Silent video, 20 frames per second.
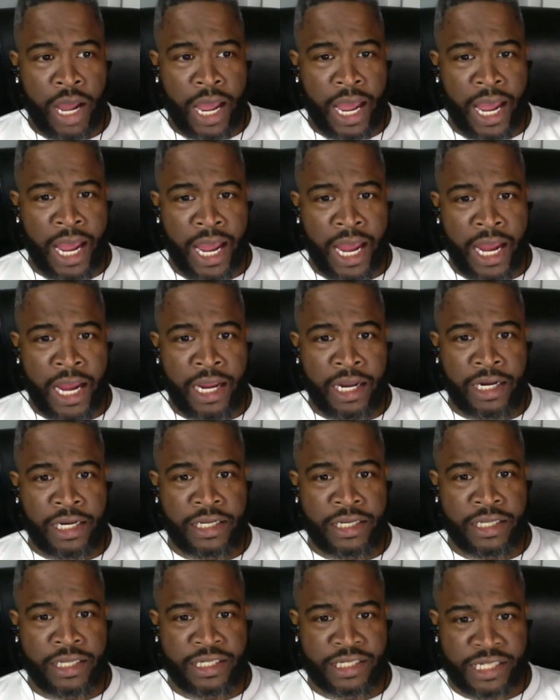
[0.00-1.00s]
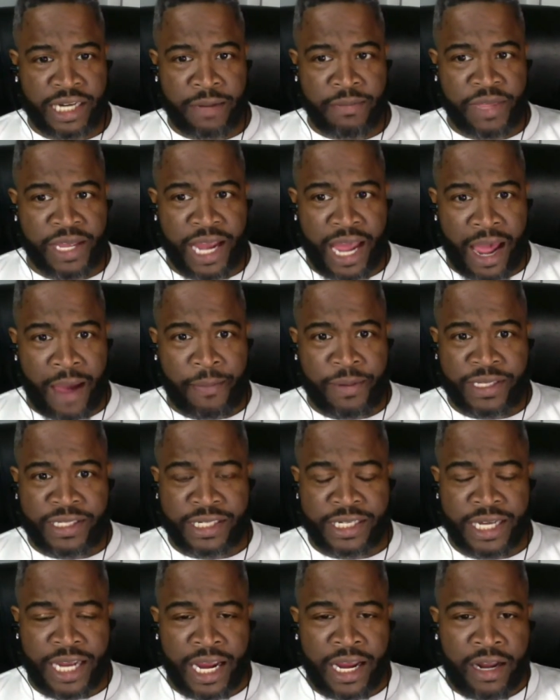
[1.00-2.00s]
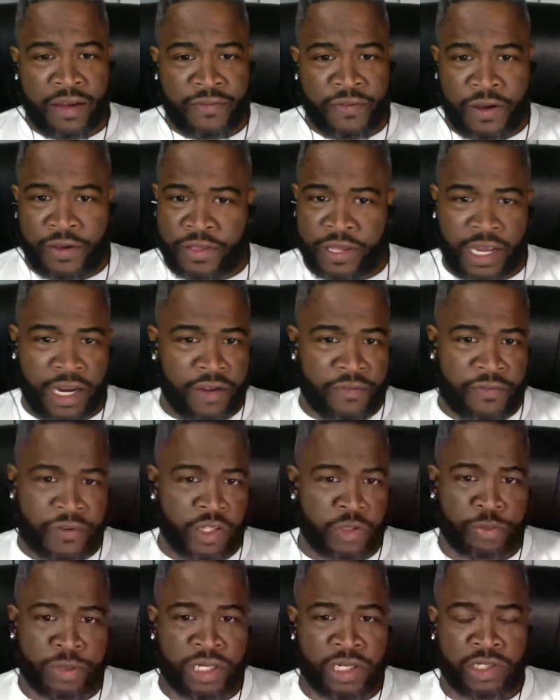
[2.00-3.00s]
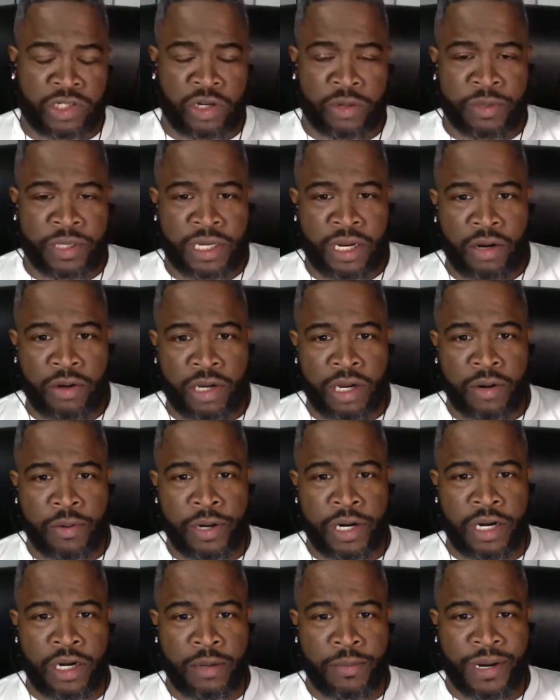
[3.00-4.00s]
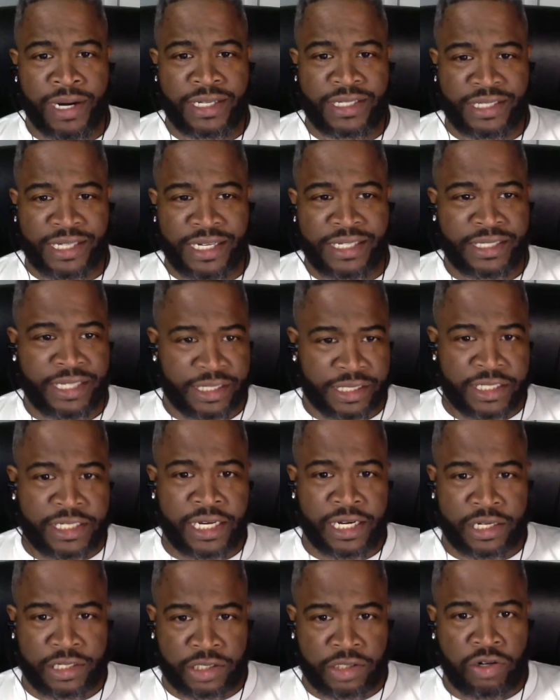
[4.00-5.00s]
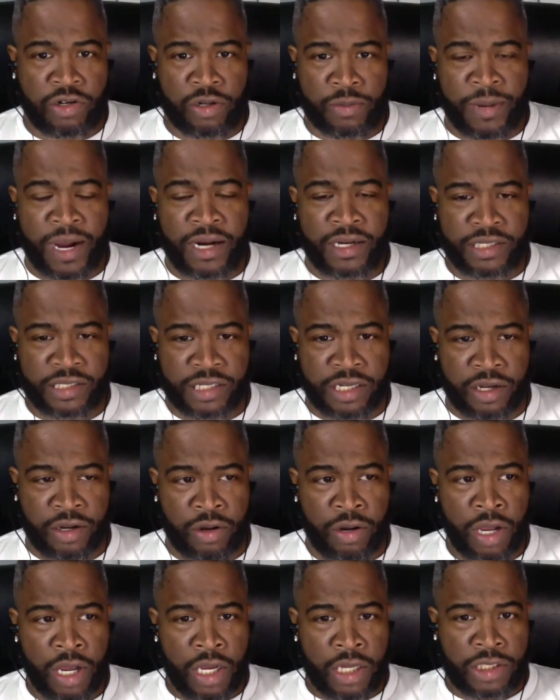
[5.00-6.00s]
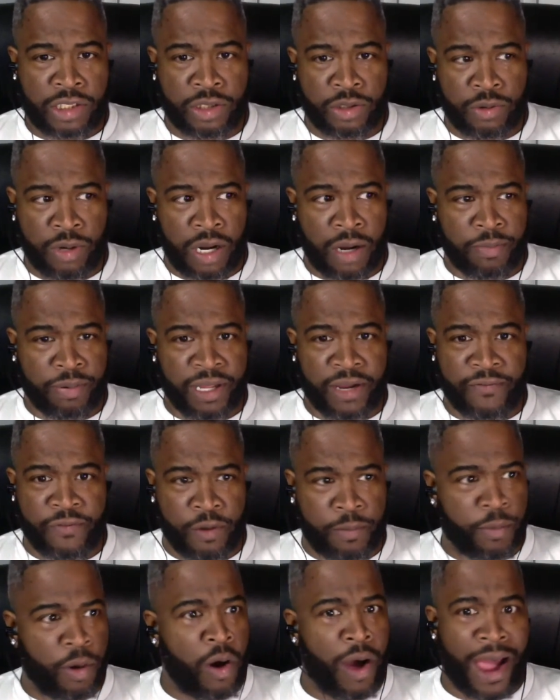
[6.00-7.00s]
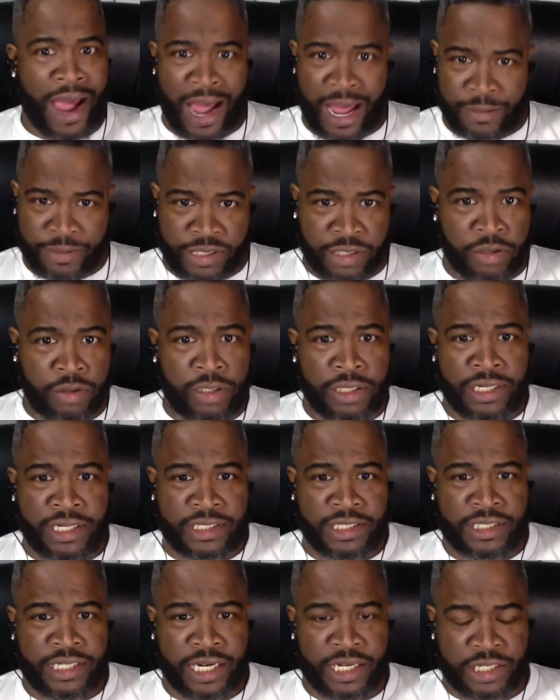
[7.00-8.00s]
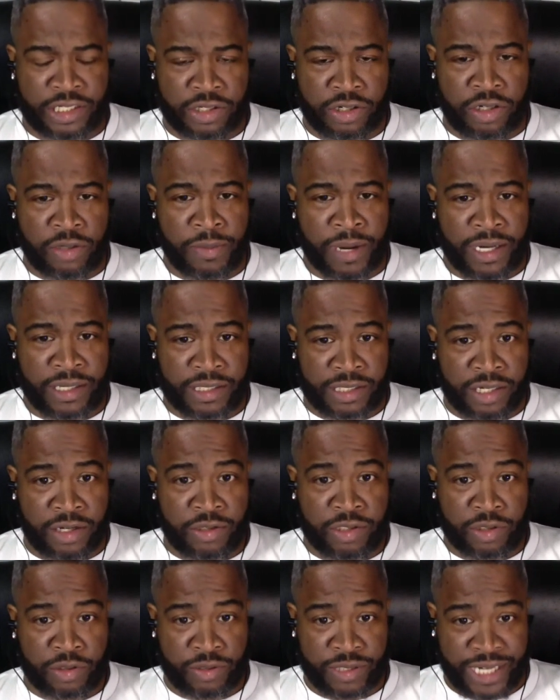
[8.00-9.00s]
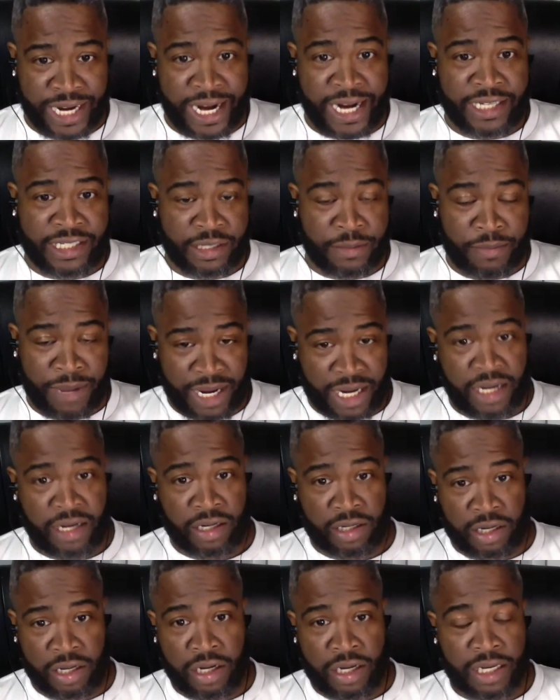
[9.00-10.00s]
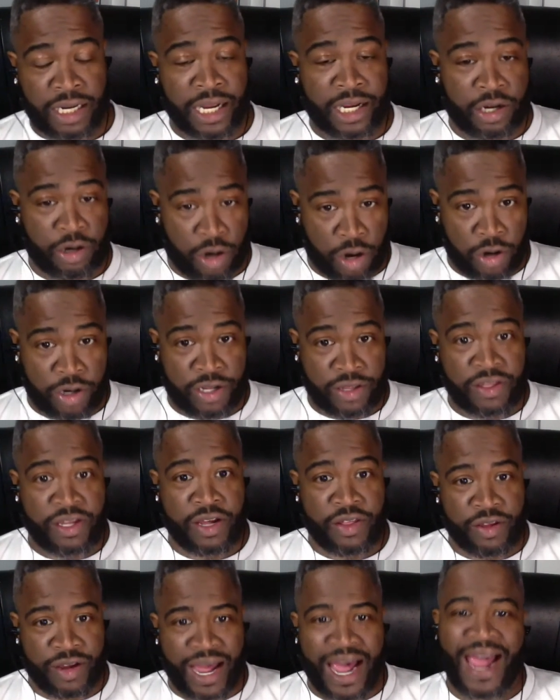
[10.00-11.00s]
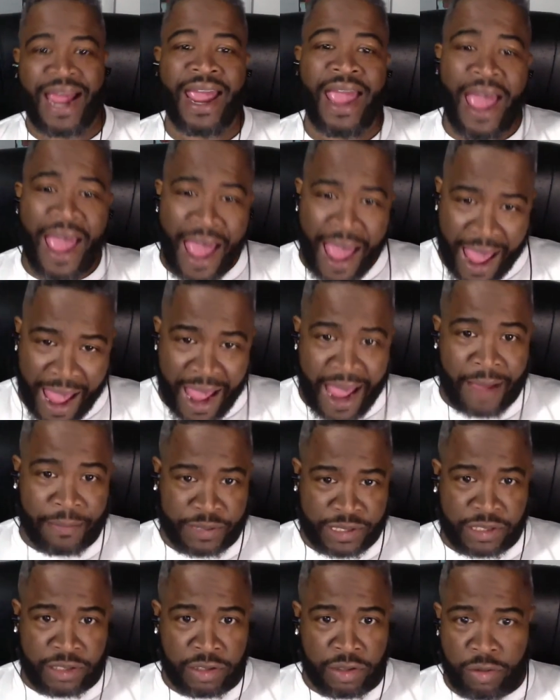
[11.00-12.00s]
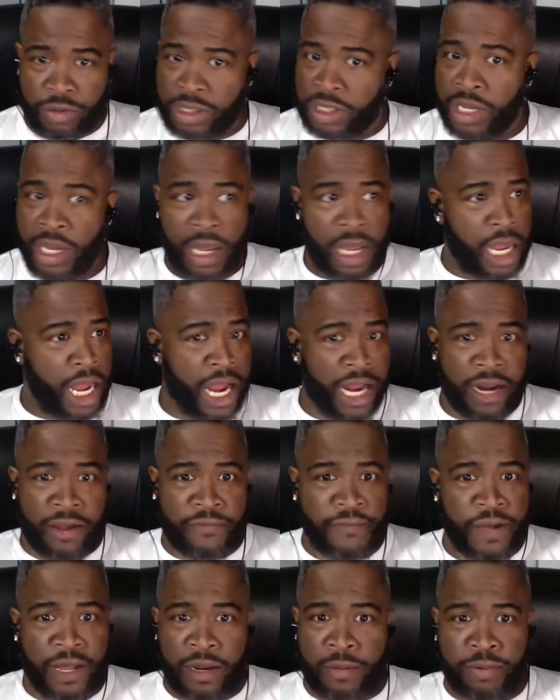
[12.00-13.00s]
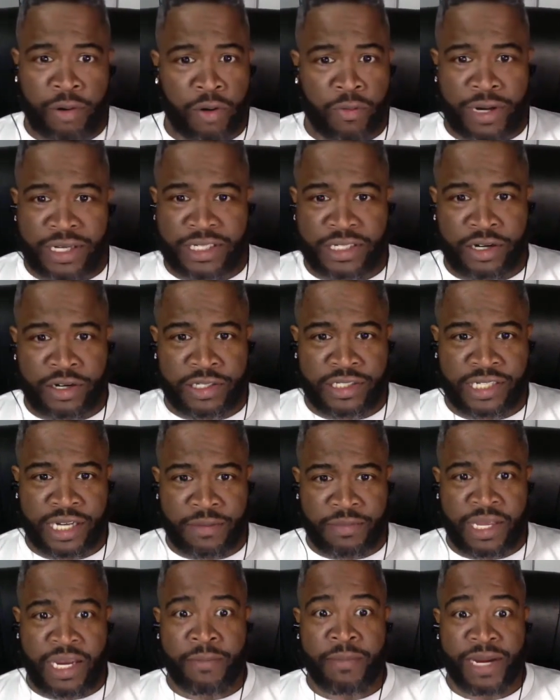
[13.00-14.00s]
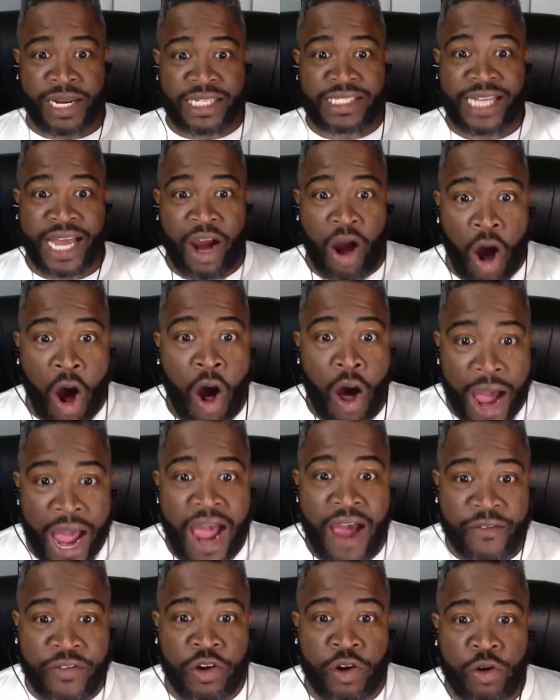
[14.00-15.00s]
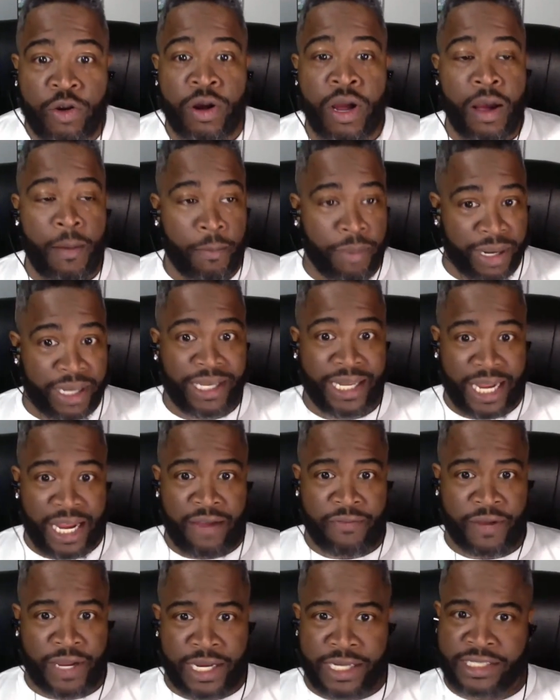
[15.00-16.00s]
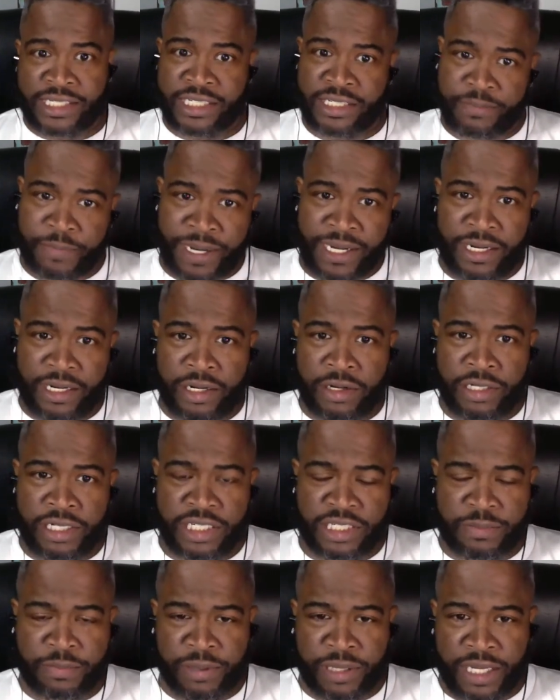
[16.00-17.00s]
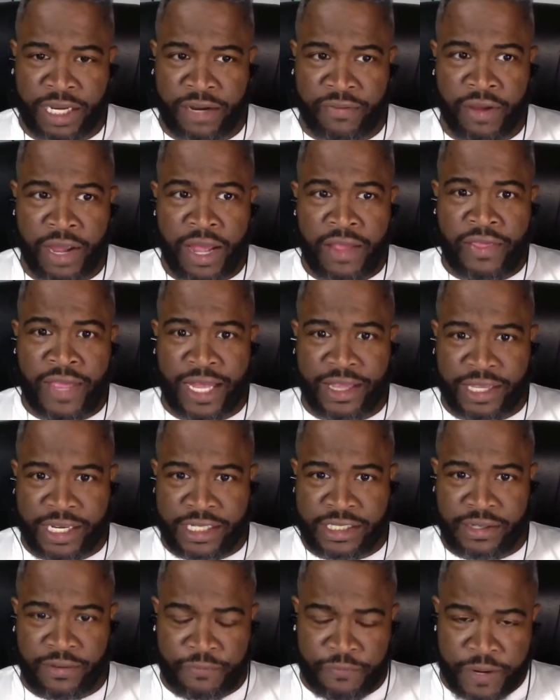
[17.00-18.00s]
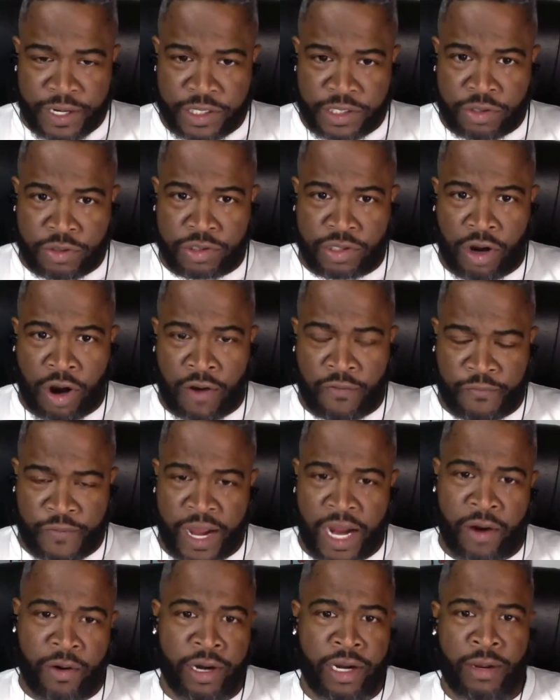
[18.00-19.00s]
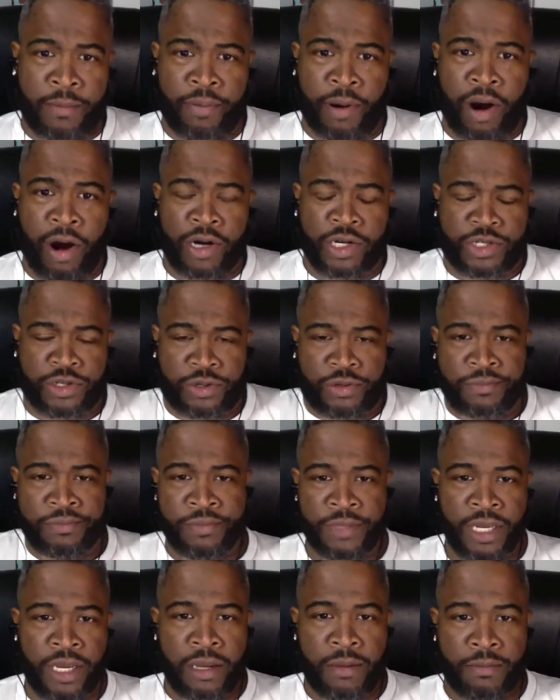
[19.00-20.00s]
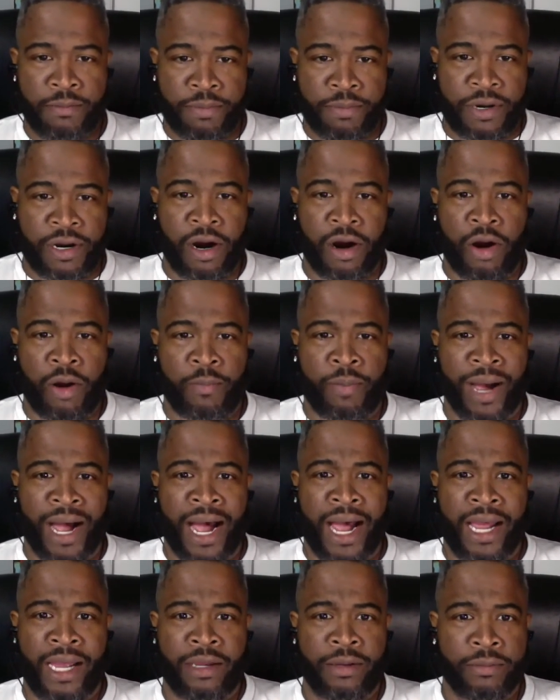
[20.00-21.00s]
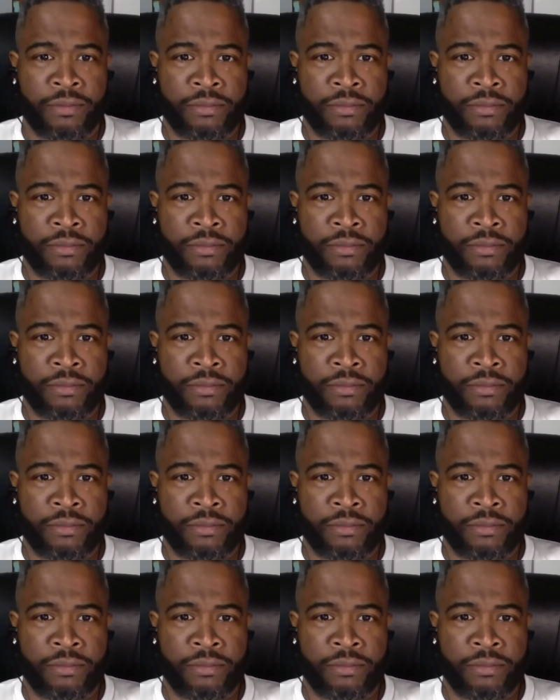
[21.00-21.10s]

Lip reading: and the same thing happens in the NFL. The NFL is predetermined. I don't care what anybody says. Does it take a certain amount of skill to play football? Absolutely. Does it take a certain amount of skill to dance and make it look like you're hurting the other guy? Absolutely. NFL and pro wrestling are the same thing because they all have you believing and suspending your disbelief that these officials are fair and impartial. Girl, bye.